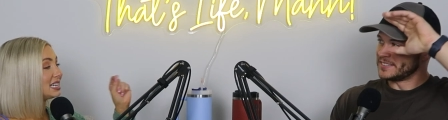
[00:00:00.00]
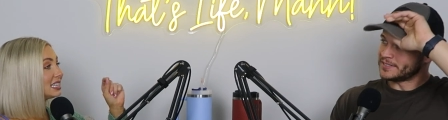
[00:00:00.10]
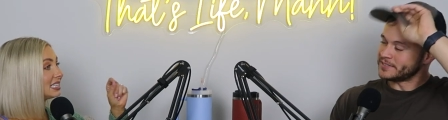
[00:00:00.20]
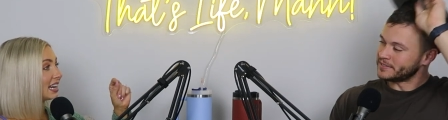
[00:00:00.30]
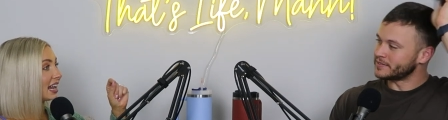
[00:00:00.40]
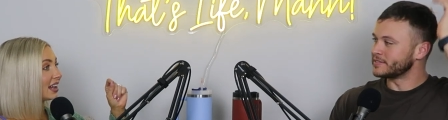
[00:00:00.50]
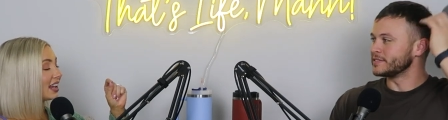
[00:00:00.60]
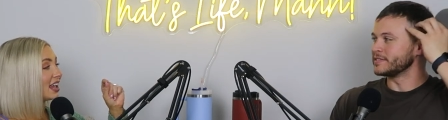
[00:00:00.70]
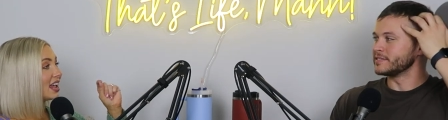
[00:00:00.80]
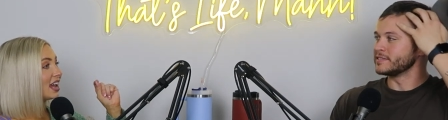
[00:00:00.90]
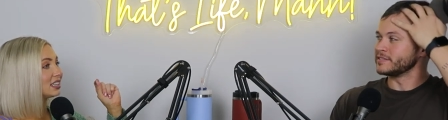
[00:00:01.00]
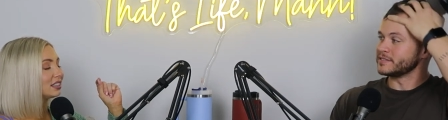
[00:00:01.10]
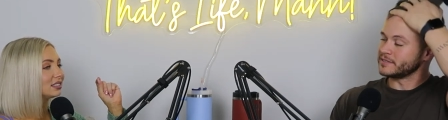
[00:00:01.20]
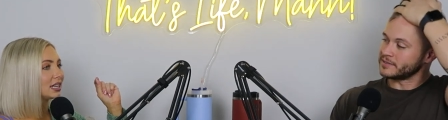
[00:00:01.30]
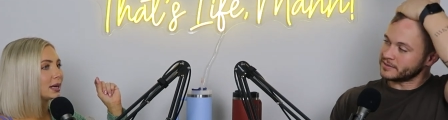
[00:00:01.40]
Speaker 1: thinking today
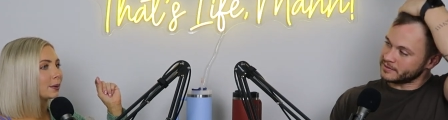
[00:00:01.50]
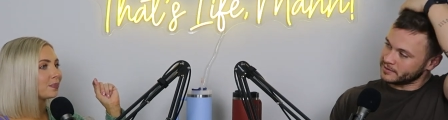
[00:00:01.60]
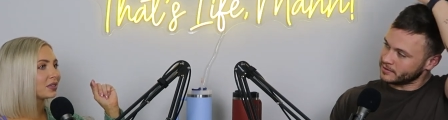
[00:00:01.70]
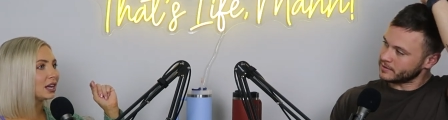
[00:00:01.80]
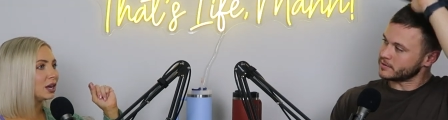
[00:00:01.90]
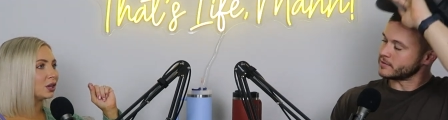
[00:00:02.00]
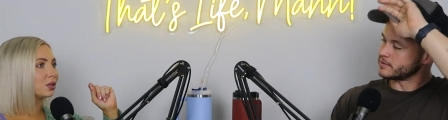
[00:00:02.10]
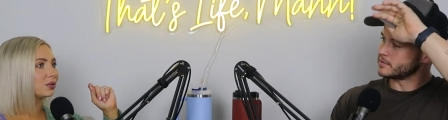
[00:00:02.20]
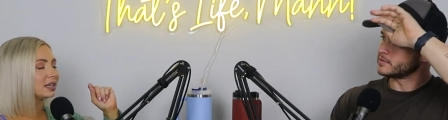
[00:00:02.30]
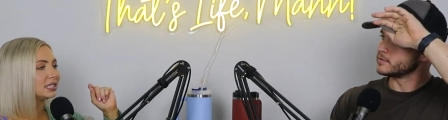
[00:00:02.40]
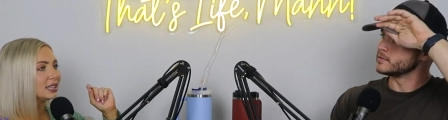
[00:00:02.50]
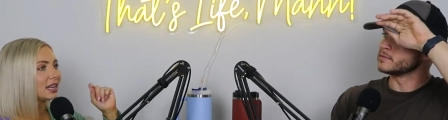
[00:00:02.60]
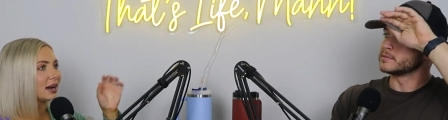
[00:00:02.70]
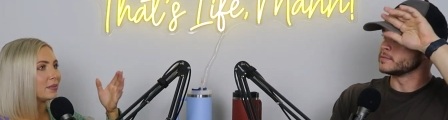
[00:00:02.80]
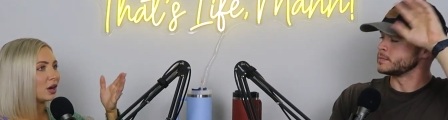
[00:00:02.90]
is I was like, the
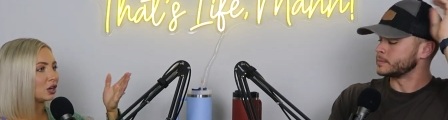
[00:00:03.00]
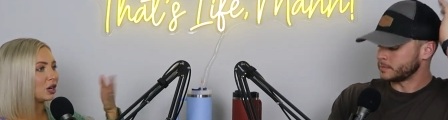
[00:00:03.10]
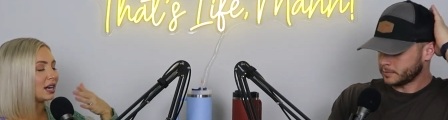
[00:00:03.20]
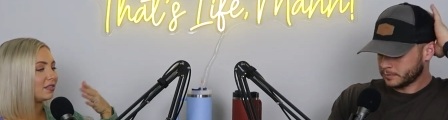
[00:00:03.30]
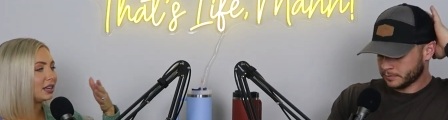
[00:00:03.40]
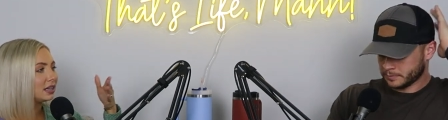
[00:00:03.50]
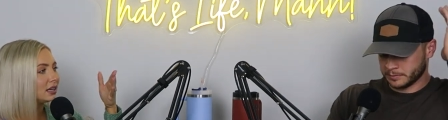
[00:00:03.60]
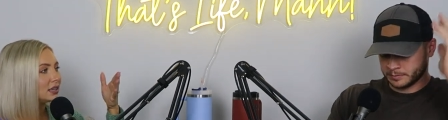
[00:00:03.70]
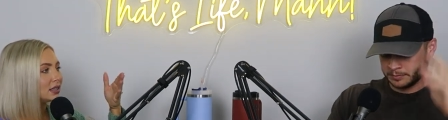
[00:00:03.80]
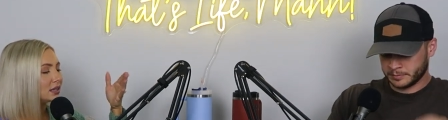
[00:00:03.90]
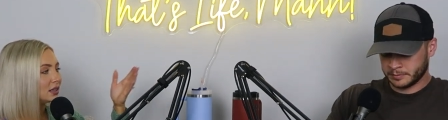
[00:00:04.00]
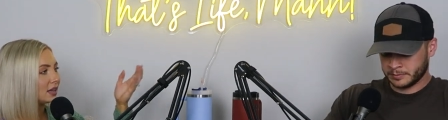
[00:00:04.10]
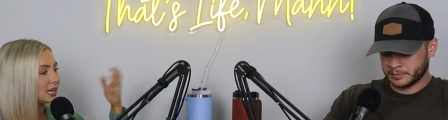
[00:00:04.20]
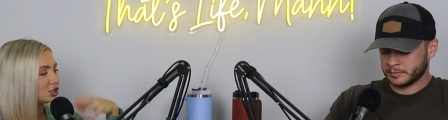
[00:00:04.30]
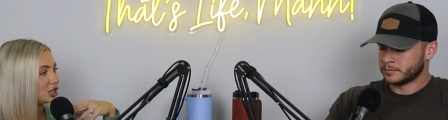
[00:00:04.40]
reason that I'm not craving
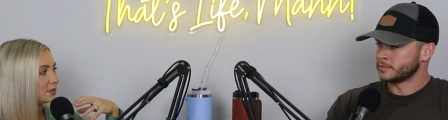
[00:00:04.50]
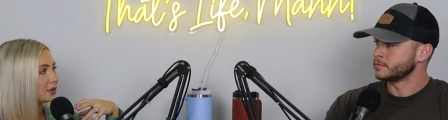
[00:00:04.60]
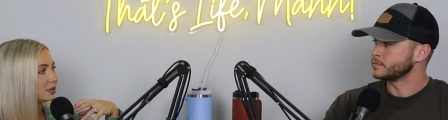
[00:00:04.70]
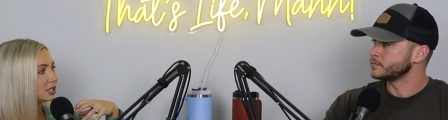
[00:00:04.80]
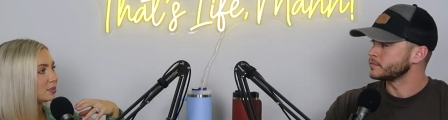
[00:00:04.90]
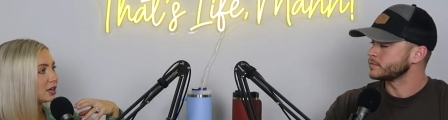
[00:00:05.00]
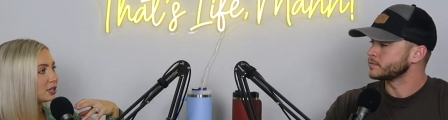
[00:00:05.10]
like cheat meals as